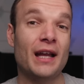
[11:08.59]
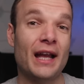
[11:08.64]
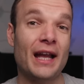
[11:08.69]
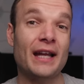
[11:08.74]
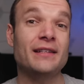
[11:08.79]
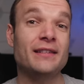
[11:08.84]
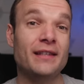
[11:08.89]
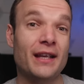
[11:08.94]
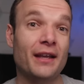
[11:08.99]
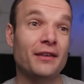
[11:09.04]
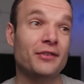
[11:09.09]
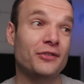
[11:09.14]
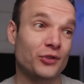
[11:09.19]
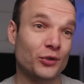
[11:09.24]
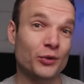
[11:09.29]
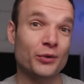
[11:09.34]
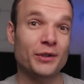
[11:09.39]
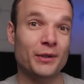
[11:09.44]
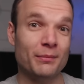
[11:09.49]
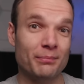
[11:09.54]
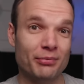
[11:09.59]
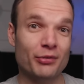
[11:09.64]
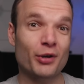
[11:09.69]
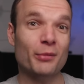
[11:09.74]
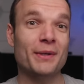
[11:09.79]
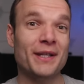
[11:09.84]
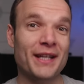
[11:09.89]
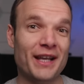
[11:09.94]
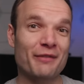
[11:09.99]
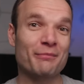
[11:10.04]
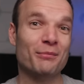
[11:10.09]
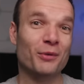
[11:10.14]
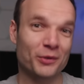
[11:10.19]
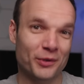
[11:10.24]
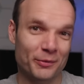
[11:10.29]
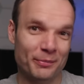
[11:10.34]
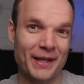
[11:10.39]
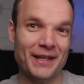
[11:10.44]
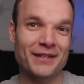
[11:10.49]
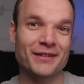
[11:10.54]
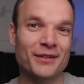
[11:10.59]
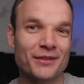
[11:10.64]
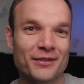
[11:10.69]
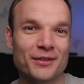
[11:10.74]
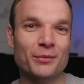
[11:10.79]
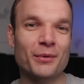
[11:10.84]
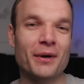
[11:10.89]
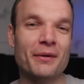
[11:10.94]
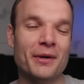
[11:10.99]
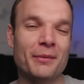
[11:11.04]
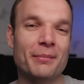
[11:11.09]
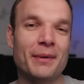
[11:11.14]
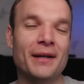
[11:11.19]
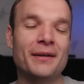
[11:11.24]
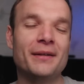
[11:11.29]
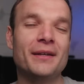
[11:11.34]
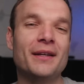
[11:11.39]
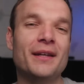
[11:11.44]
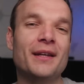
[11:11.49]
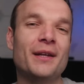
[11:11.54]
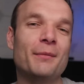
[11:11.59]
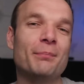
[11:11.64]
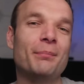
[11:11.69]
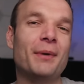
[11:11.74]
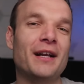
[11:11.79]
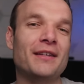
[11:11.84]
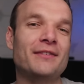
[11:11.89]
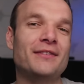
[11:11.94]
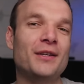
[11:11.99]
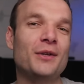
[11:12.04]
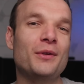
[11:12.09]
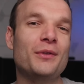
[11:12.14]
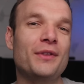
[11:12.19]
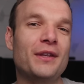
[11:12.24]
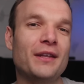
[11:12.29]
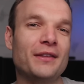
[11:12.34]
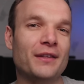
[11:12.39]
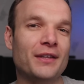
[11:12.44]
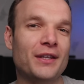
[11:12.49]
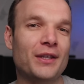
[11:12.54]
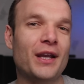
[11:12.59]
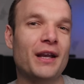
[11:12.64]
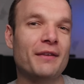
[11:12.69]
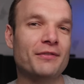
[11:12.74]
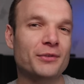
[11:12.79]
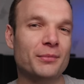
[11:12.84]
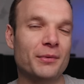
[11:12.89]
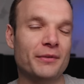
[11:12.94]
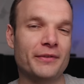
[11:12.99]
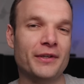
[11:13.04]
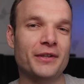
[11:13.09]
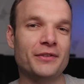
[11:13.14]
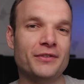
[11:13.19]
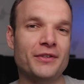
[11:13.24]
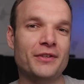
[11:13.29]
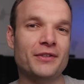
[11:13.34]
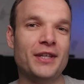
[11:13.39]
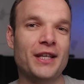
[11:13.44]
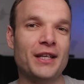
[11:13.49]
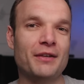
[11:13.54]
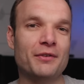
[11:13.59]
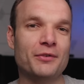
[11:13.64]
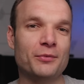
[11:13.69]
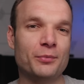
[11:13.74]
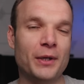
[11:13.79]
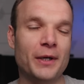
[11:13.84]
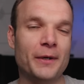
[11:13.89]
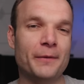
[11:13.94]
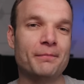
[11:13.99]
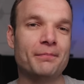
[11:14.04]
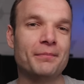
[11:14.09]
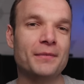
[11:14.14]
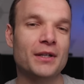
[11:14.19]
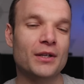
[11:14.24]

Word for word: And yes, sure, you probably have more dependents to worry about, but I do think that you have some advantages here as well.